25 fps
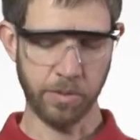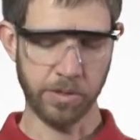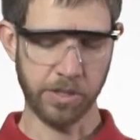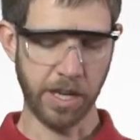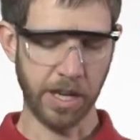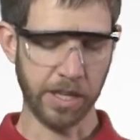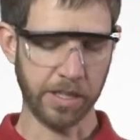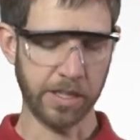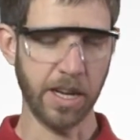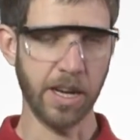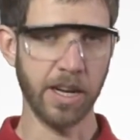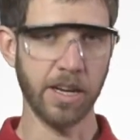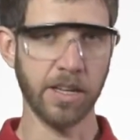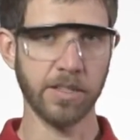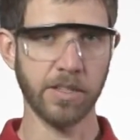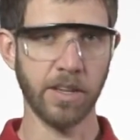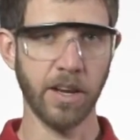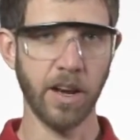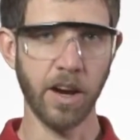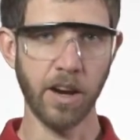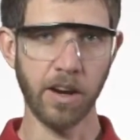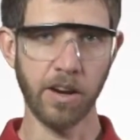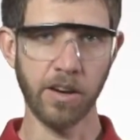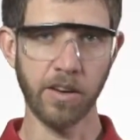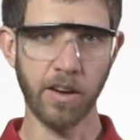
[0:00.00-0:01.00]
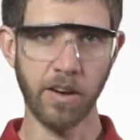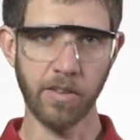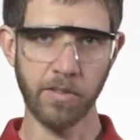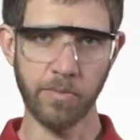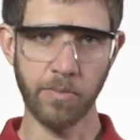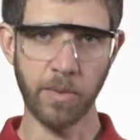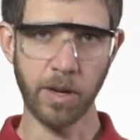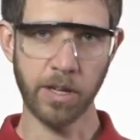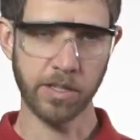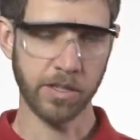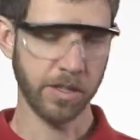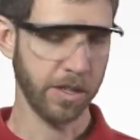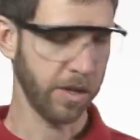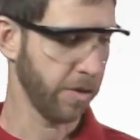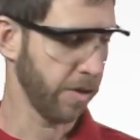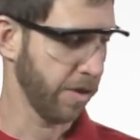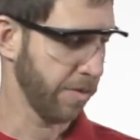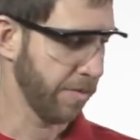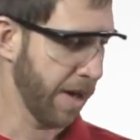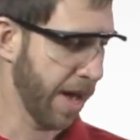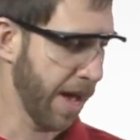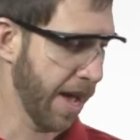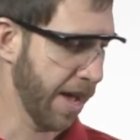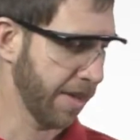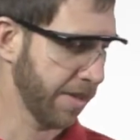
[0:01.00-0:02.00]
projectiles are of much lower
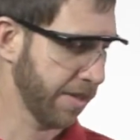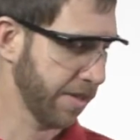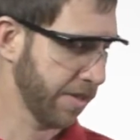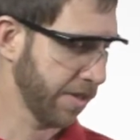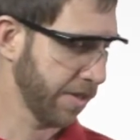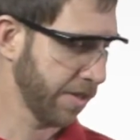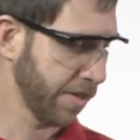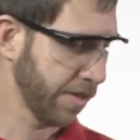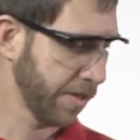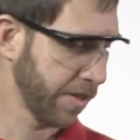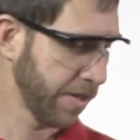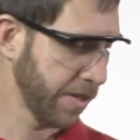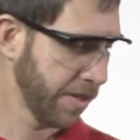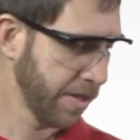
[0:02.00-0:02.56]
mass.